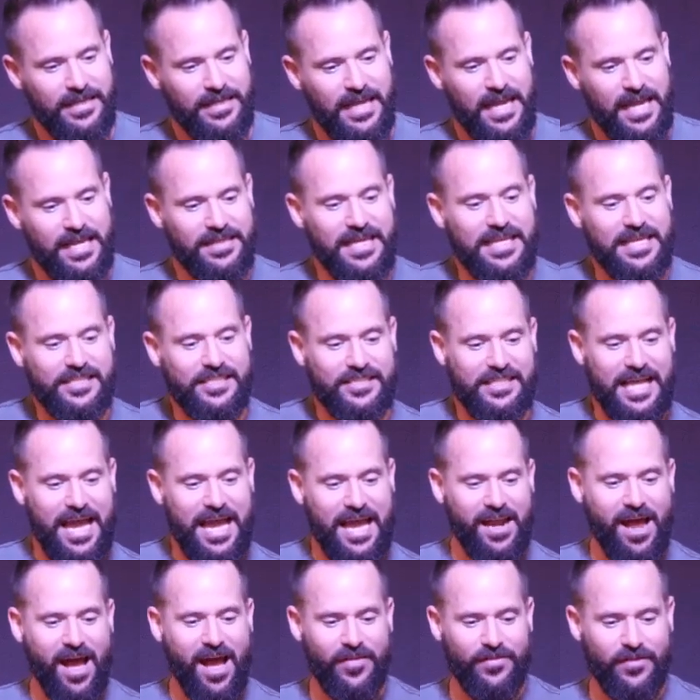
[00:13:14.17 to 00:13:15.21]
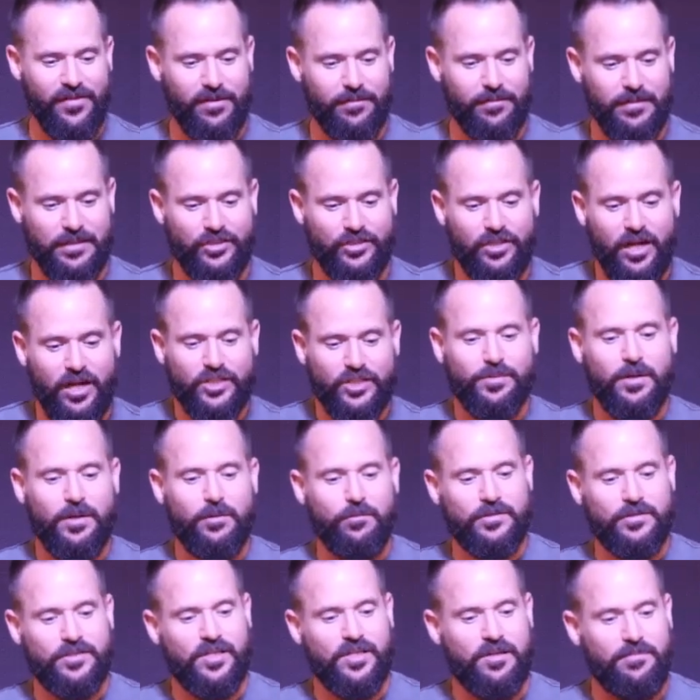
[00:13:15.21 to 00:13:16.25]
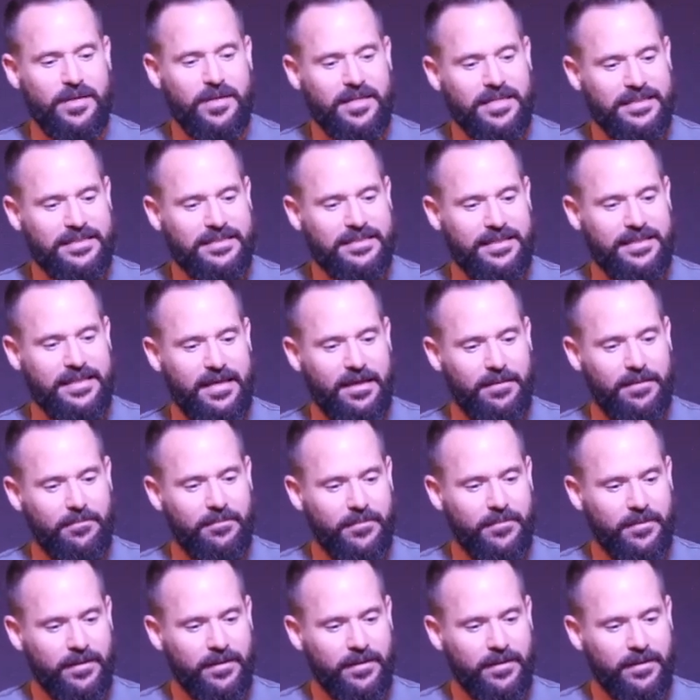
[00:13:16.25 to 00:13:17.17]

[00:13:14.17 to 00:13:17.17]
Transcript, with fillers: and they sat on them, and judgment was committed to them.